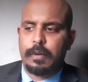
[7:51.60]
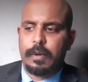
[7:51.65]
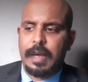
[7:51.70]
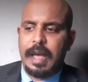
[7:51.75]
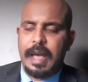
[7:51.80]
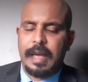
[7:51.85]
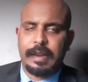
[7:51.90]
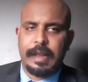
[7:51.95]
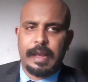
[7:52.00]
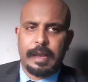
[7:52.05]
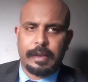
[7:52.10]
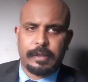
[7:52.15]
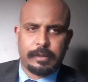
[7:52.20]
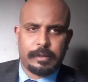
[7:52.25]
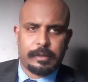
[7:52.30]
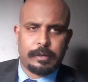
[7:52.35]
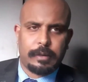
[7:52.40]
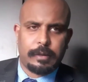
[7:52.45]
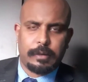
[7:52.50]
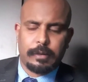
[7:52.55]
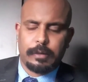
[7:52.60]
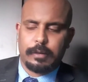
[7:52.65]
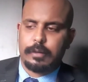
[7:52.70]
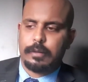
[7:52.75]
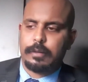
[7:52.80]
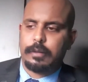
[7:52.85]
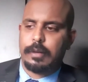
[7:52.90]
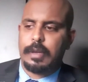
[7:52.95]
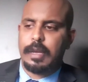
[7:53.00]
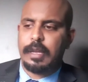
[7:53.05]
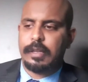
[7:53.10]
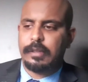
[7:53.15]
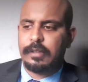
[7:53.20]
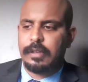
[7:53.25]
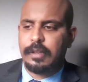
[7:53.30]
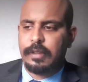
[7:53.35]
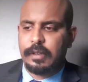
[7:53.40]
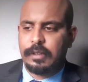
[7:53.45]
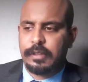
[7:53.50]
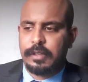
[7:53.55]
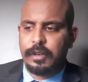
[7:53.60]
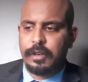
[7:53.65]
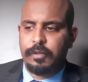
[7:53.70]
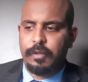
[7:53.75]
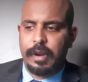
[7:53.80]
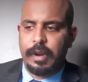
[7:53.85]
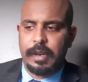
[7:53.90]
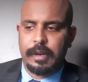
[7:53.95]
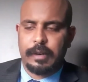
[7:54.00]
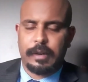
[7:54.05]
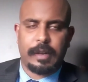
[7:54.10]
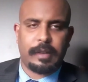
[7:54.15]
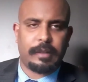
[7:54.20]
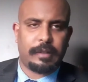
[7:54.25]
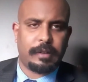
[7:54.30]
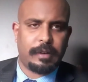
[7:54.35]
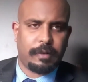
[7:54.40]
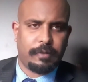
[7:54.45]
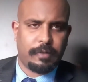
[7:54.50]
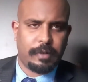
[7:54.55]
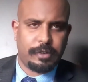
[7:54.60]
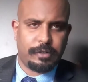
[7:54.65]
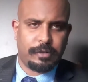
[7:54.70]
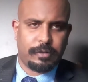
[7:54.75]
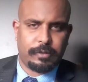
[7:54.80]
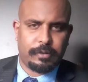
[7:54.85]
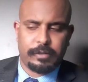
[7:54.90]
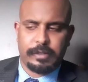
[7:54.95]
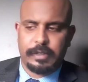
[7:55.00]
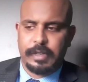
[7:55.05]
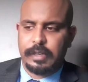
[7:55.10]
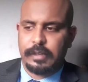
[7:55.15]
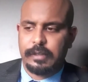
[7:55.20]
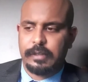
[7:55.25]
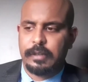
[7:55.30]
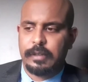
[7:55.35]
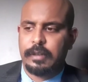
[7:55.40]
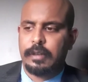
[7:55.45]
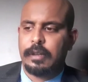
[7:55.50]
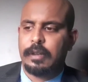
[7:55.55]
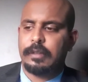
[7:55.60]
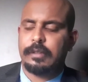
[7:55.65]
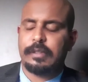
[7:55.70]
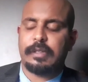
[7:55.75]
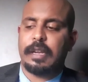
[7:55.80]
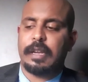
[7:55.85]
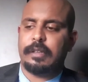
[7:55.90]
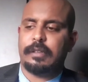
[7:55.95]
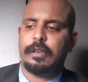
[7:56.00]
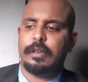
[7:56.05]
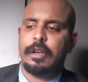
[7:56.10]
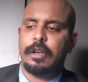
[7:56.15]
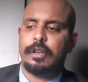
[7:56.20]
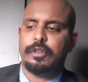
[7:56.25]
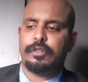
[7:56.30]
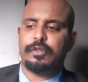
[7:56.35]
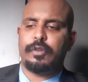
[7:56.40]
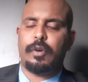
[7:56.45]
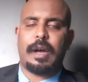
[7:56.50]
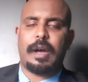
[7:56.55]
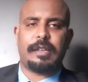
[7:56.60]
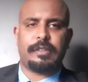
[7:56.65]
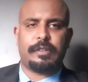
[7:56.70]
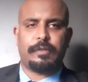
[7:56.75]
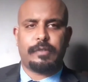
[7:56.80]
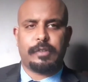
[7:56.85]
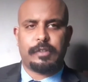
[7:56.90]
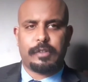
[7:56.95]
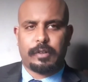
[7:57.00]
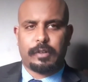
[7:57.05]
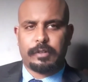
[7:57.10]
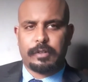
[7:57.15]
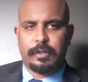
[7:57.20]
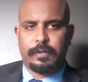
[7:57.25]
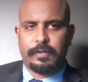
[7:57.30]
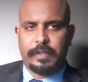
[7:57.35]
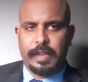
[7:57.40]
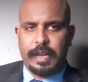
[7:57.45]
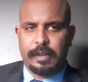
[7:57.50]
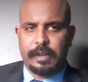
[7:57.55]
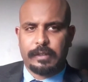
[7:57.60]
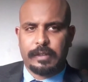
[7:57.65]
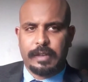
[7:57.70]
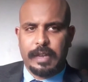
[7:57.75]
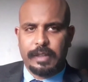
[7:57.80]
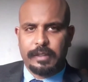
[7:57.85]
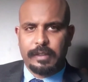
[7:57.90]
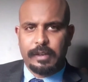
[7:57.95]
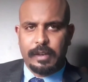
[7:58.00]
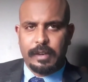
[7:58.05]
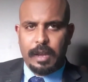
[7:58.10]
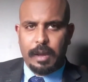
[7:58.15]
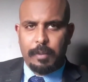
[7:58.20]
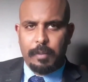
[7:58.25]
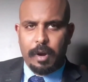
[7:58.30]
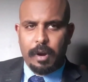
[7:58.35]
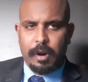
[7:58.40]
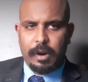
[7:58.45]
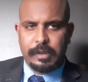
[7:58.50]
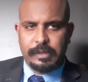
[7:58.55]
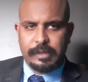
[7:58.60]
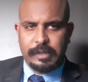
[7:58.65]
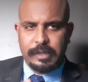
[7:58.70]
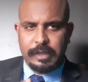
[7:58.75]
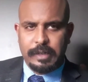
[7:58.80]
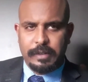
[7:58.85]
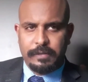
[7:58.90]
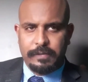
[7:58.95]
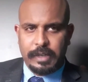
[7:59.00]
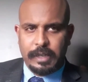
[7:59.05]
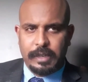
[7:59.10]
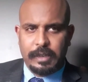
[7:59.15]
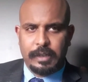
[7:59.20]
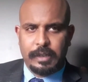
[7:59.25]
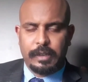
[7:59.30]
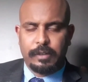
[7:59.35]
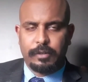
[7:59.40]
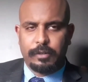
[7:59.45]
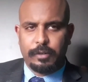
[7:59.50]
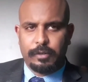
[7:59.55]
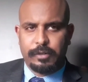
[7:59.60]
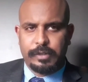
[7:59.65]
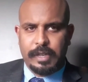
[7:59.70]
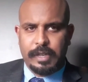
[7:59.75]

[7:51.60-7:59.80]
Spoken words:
annexed into the Tigrayan ethnic regional state. So as a result of that, ethnic Amharas living in those